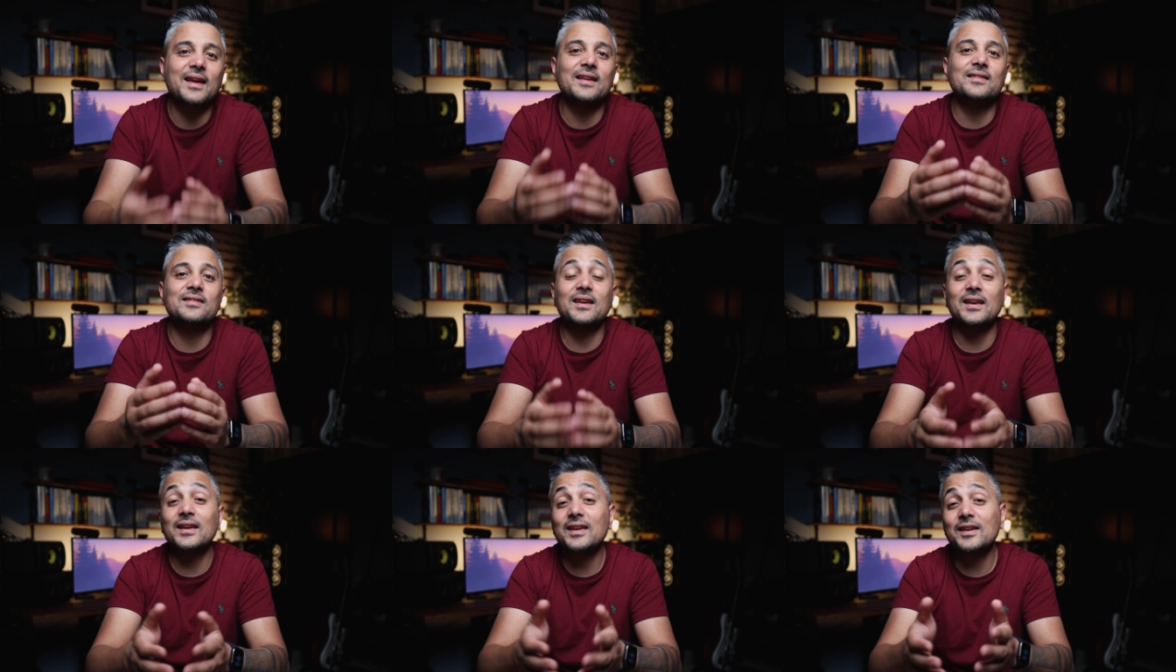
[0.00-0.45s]

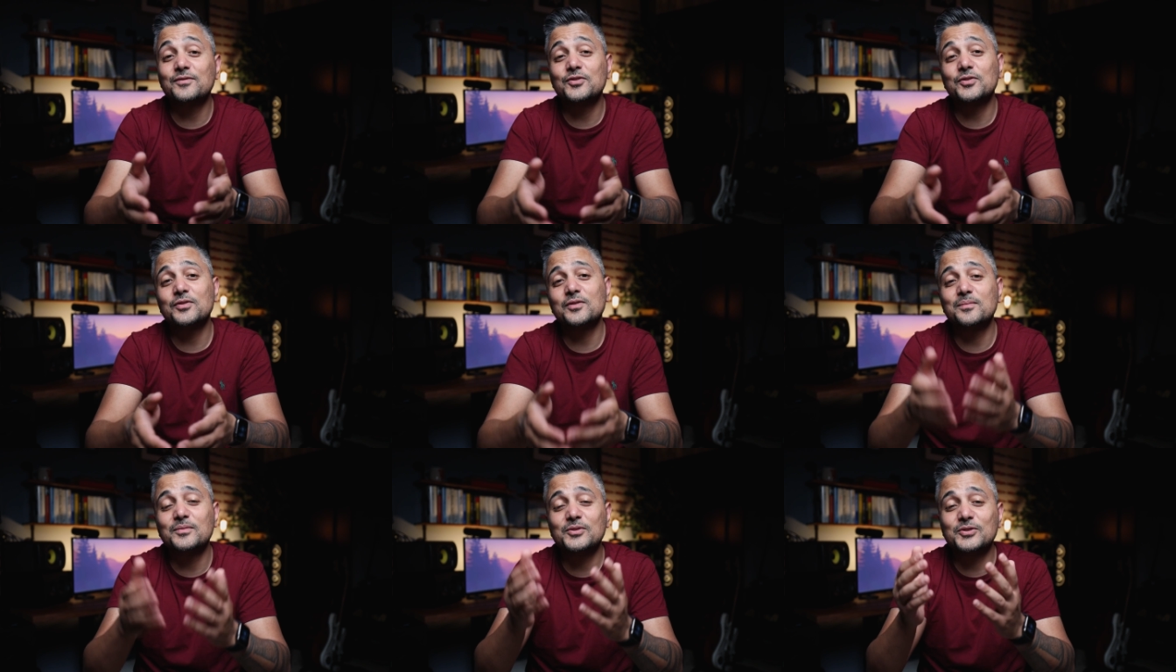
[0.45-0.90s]
and they gave
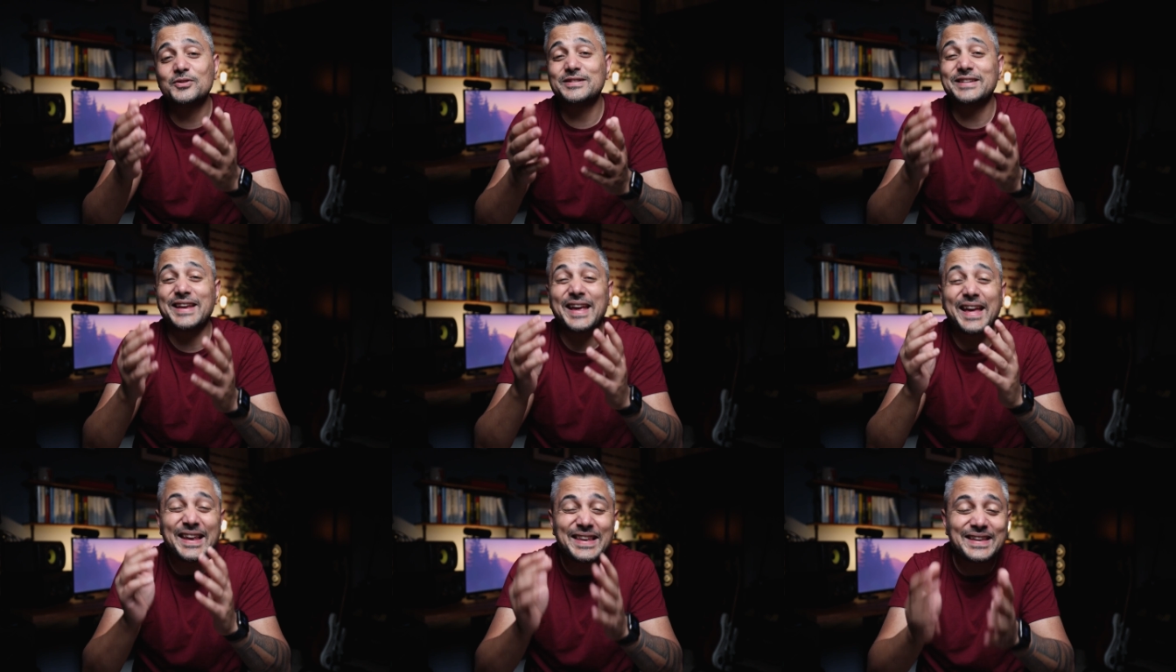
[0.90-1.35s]
you the
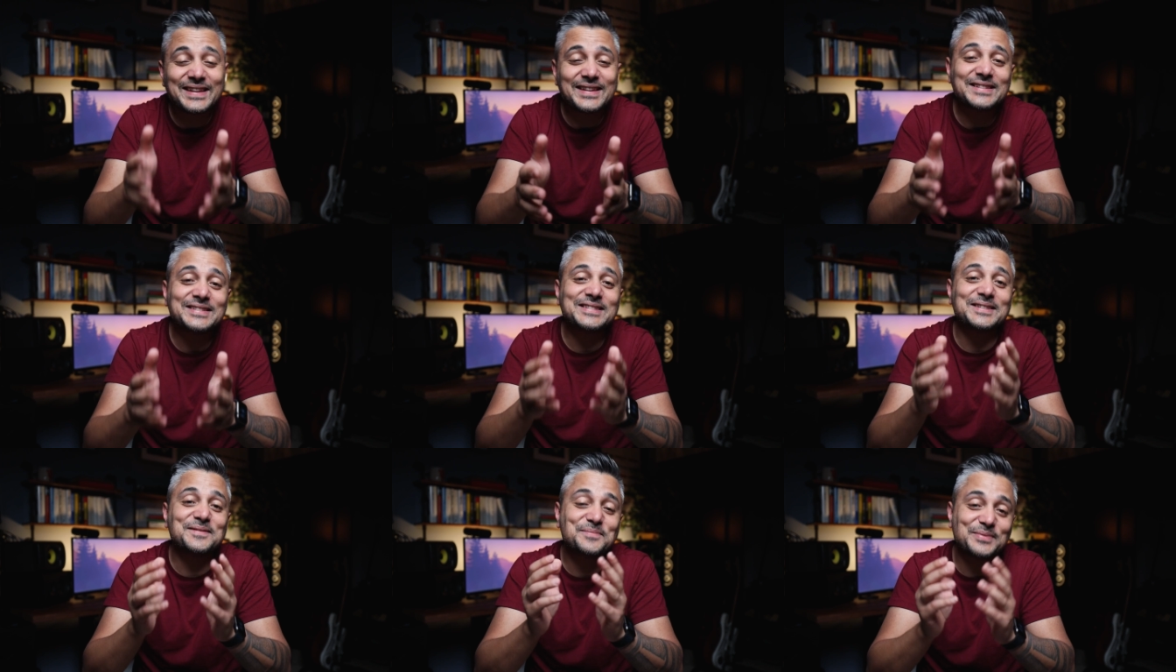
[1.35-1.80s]
most
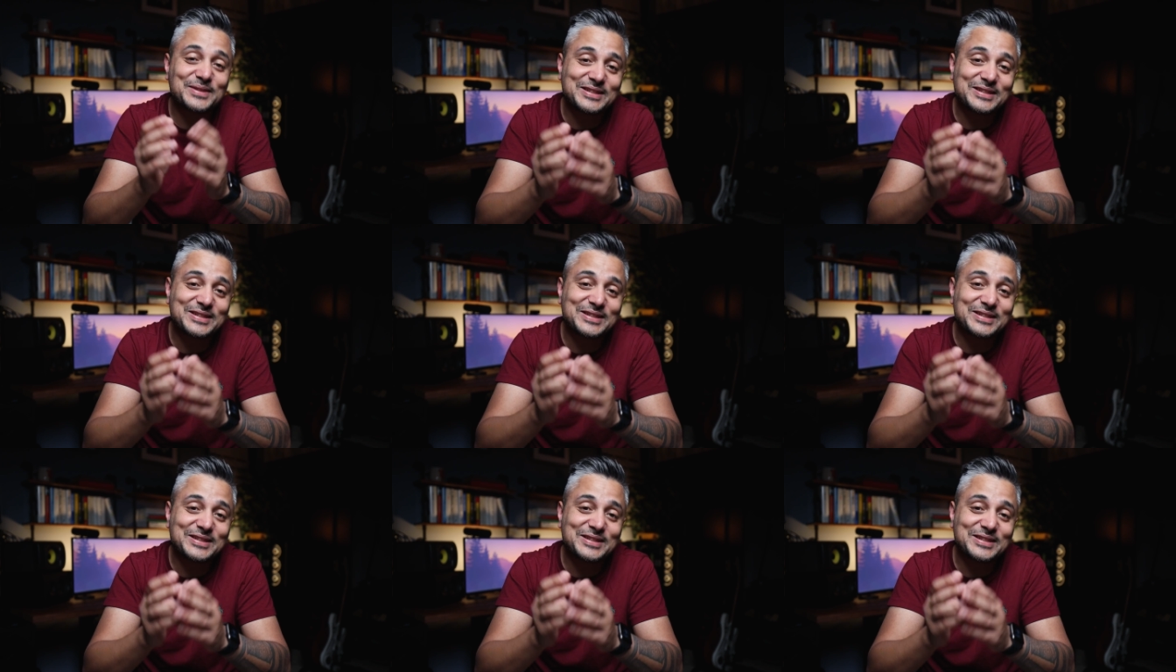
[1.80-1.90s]
elegant and